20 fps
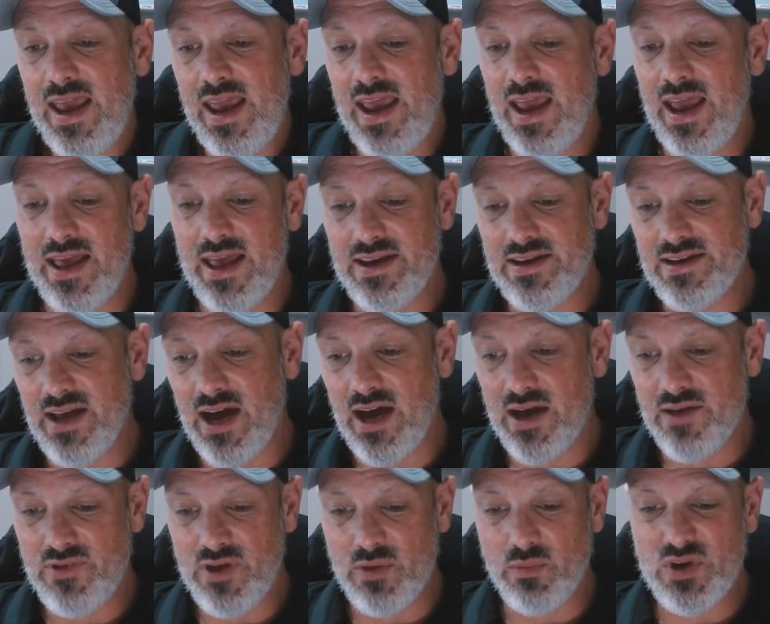And
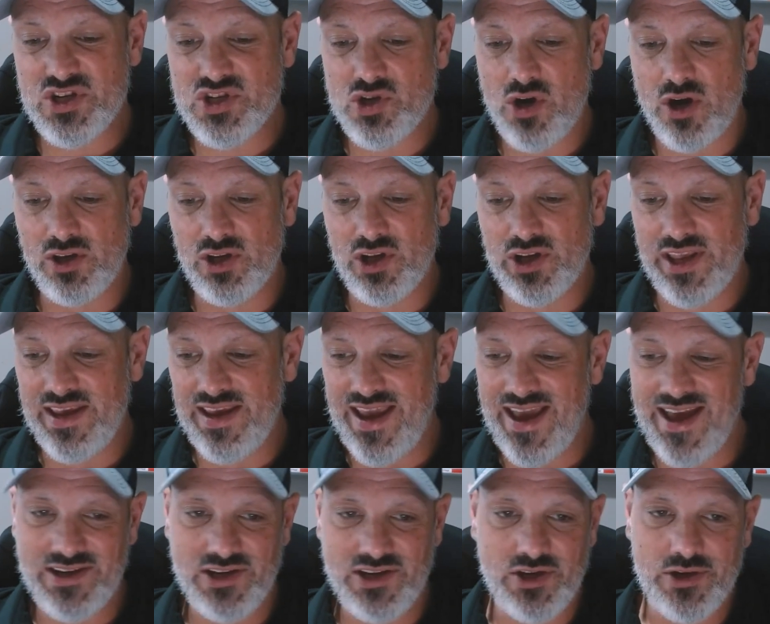then we start
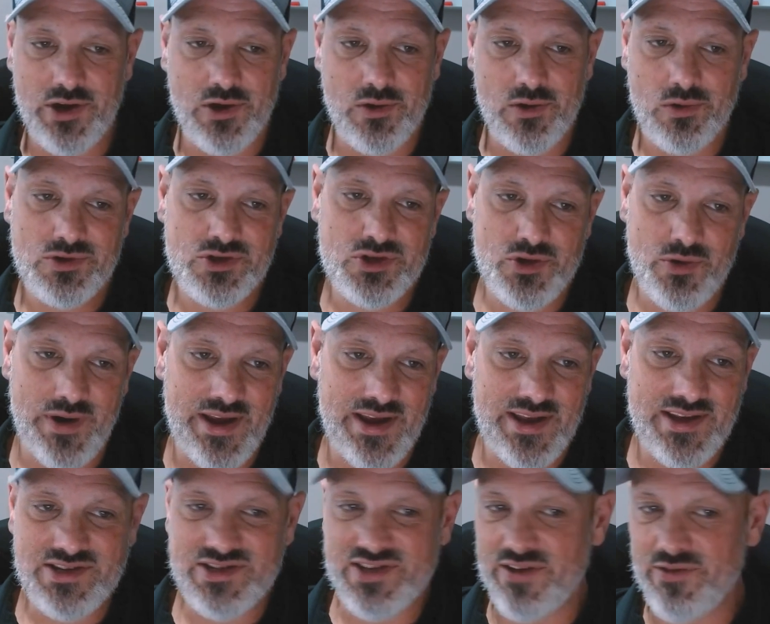looking at
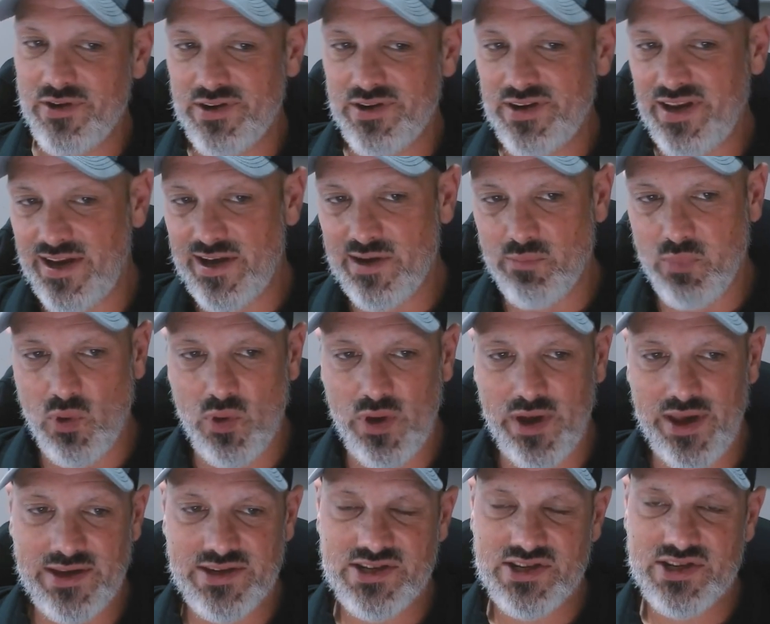trends, other data
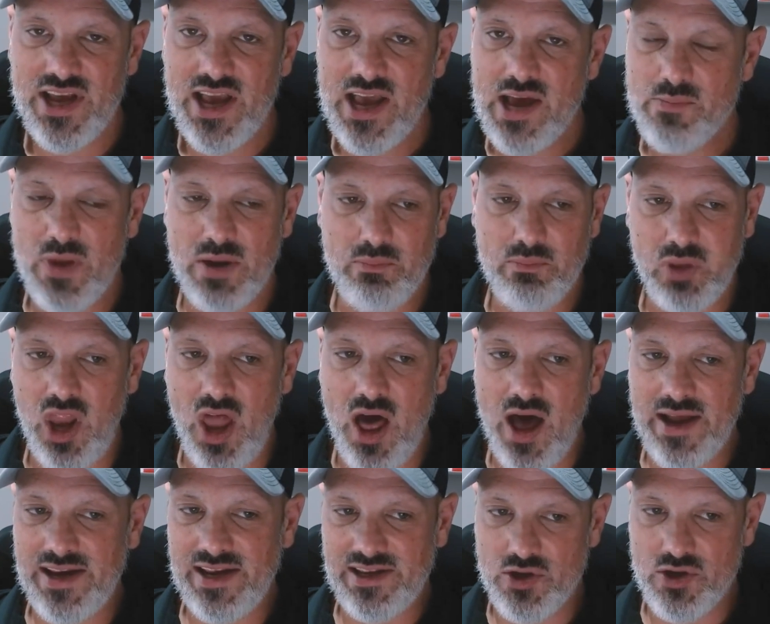points,
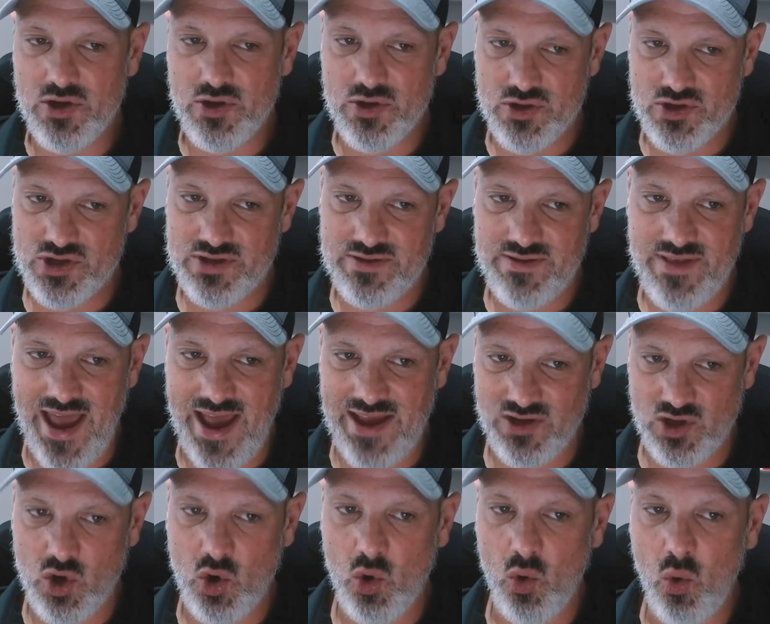plotting
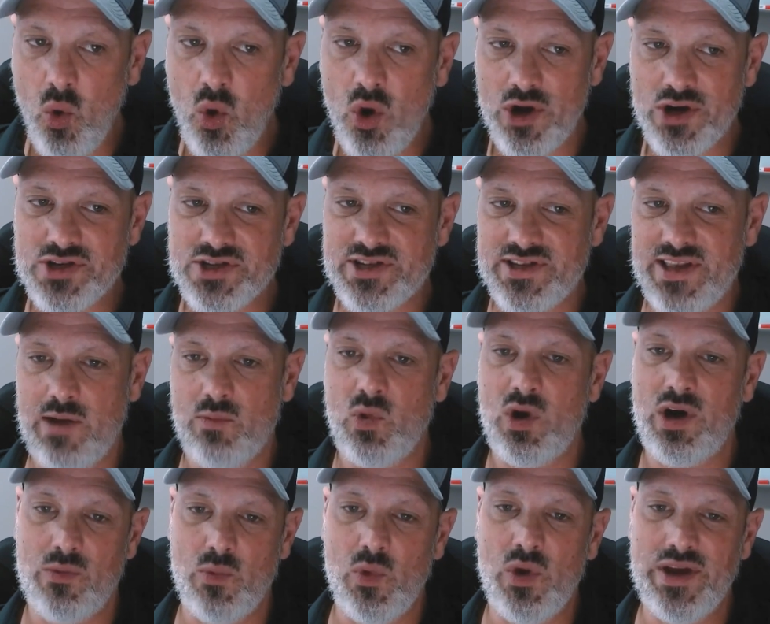that course that
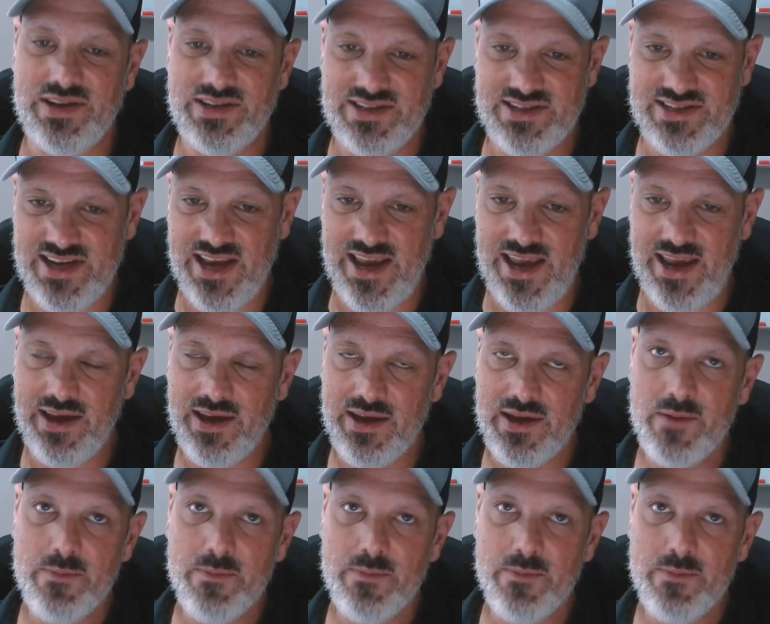we're going to take.